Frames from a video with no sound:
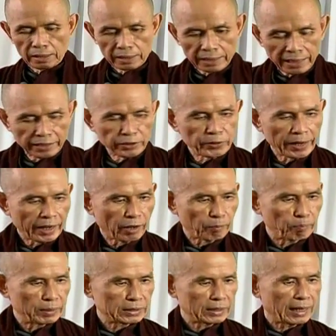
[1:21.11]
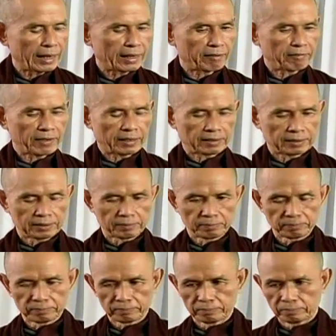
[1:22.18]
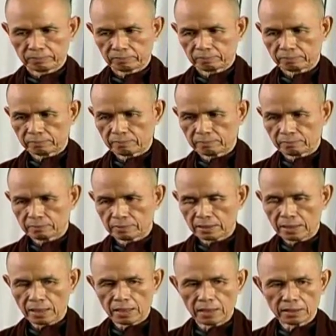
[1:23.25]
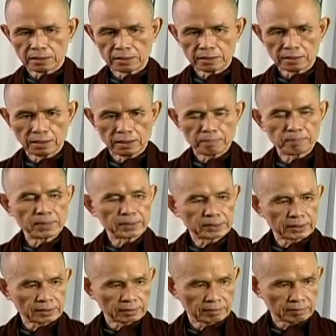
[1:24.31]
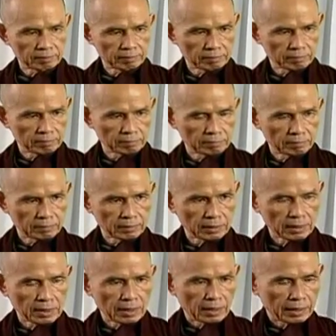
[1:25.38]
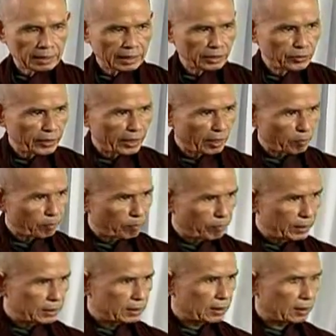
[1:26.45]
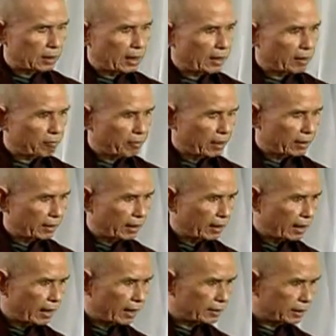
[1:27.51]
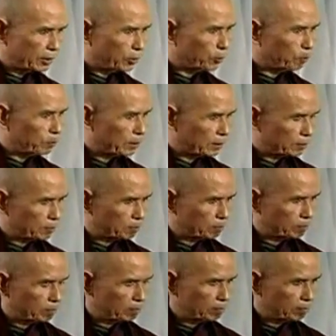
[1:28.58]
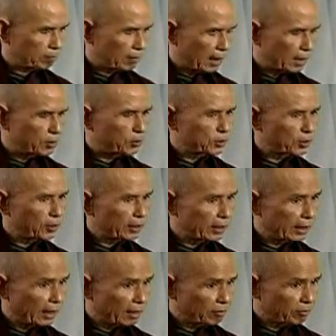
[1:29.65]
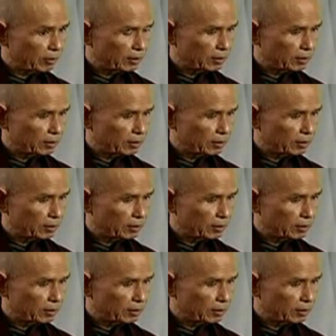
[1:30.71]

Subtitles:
Can you help Mr. Arafat as a person? Can you help Mr. Arafat as a group? Are you solid enough?